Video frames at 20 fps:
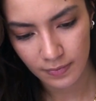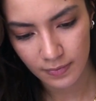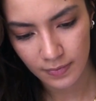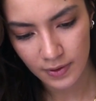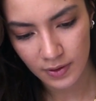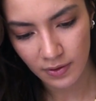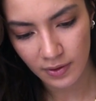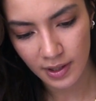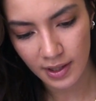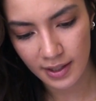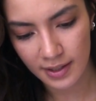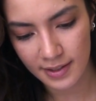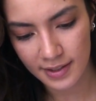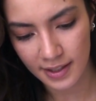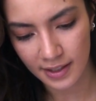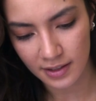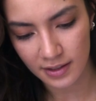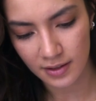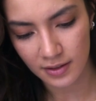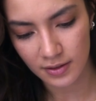So I think
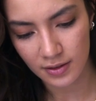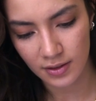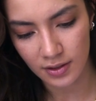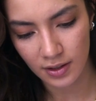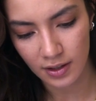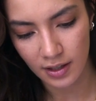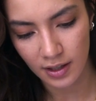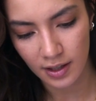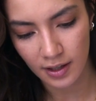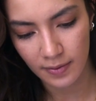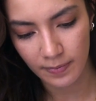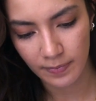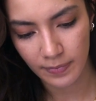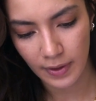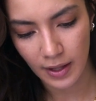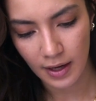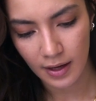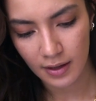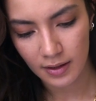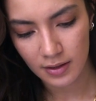6 looks good here.
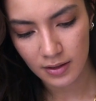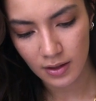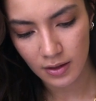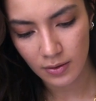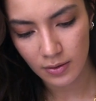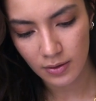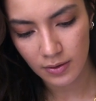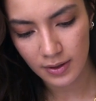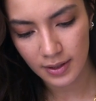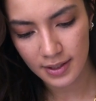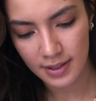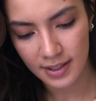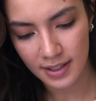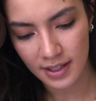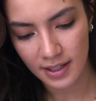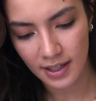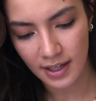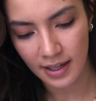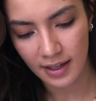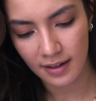So you can
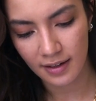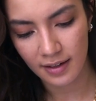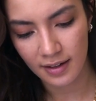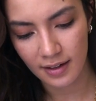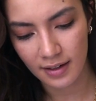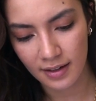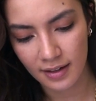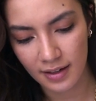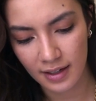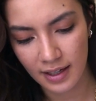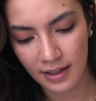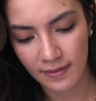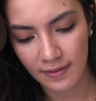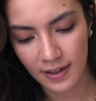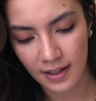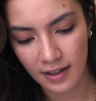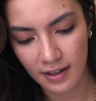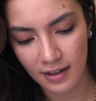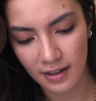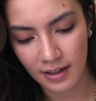see it,
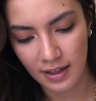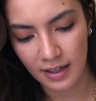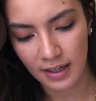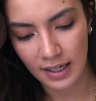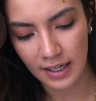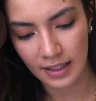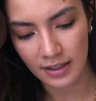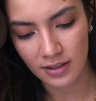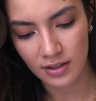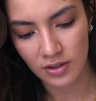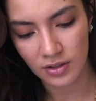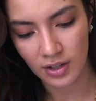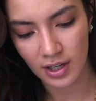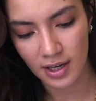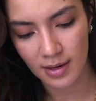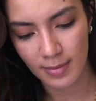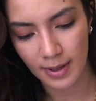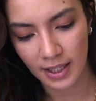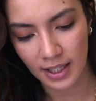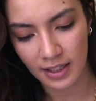even in
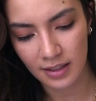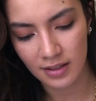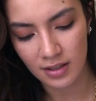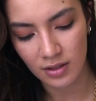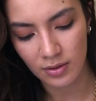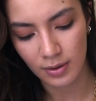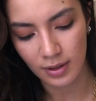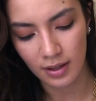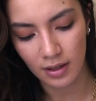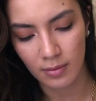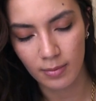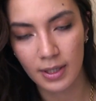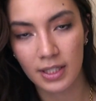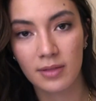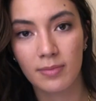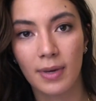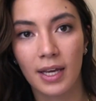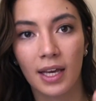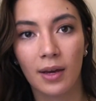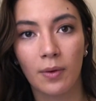Instagram, I like to do a little bit
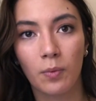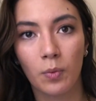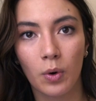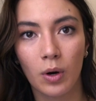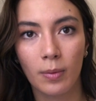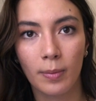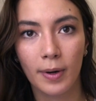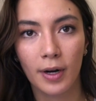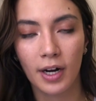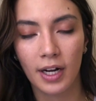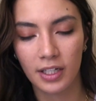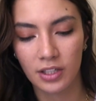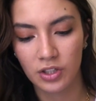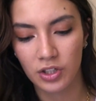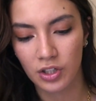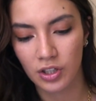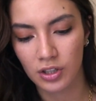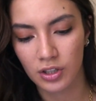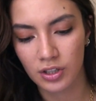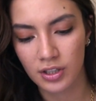to make it warmer and
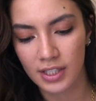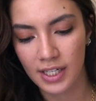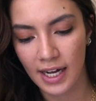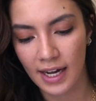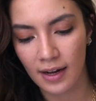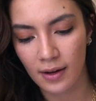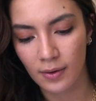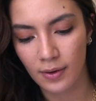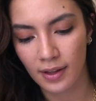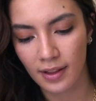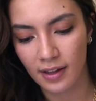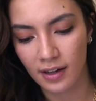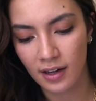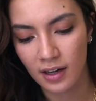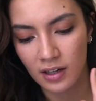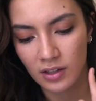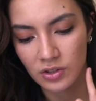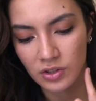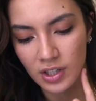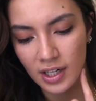turn down the
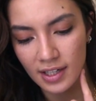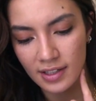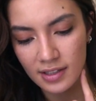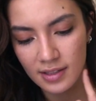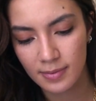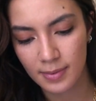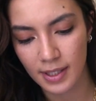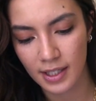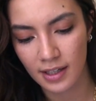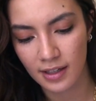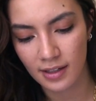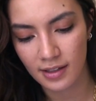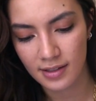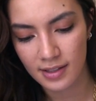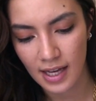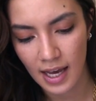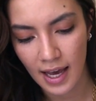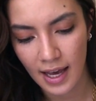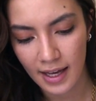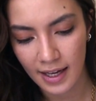contrast because
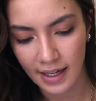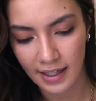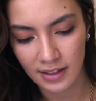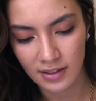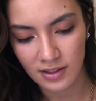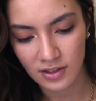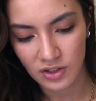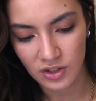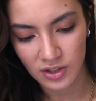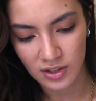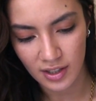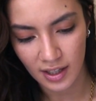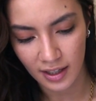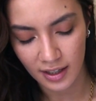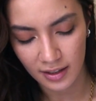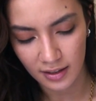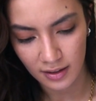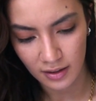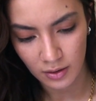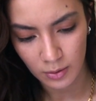it's just like
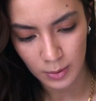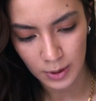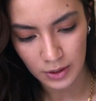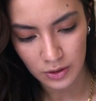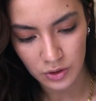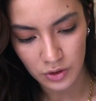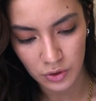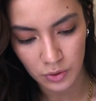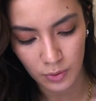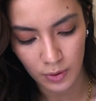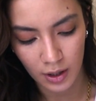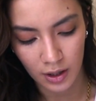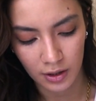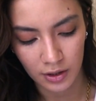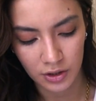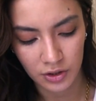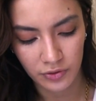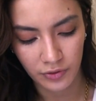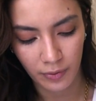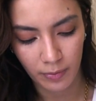a little bit too
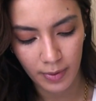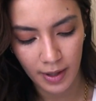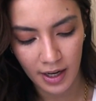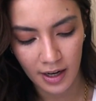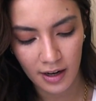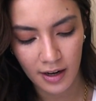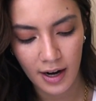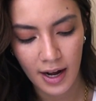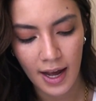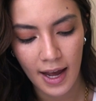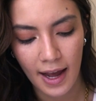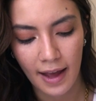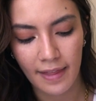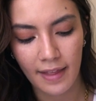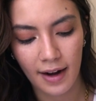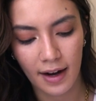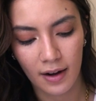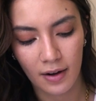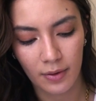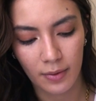harsh from there. And
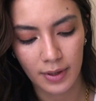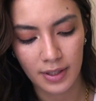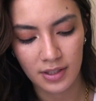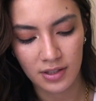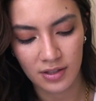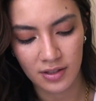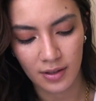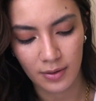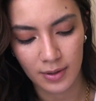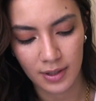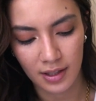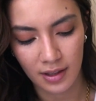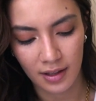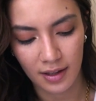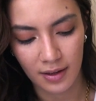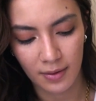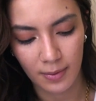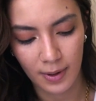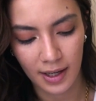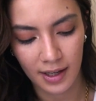then I always just go into
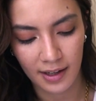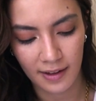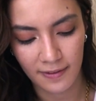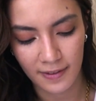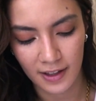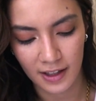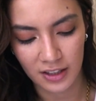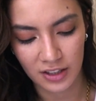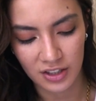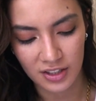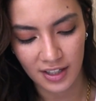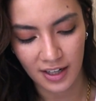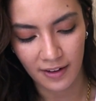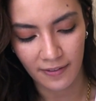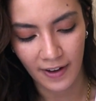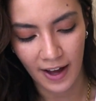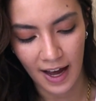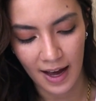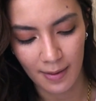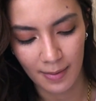Ludwig, I feel like just out of
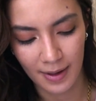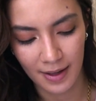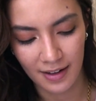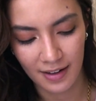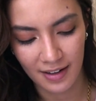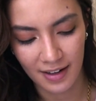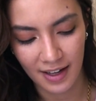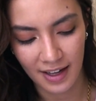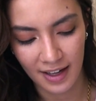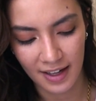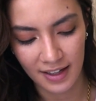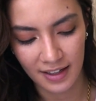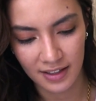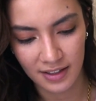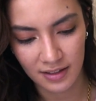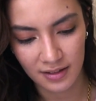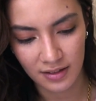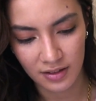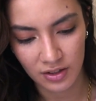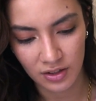habit,
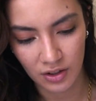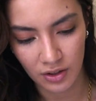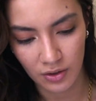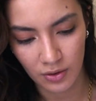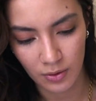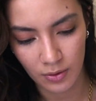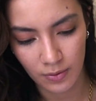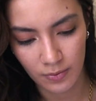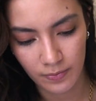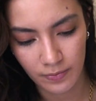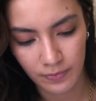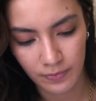and do